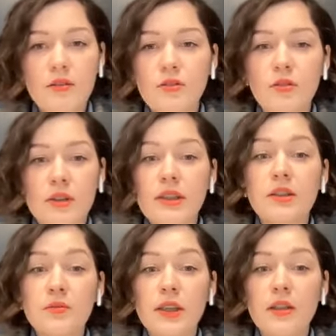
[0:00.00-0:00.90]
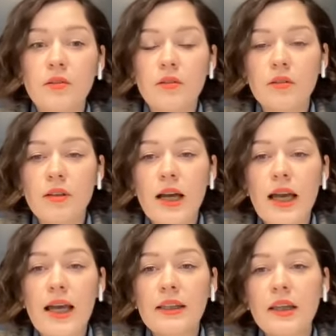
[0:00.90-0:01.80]
So this is really cool.
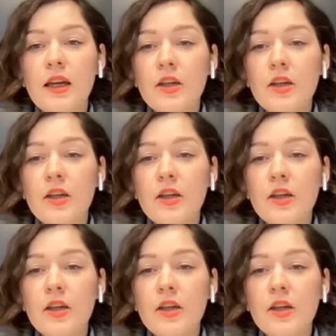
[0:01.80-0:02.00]
And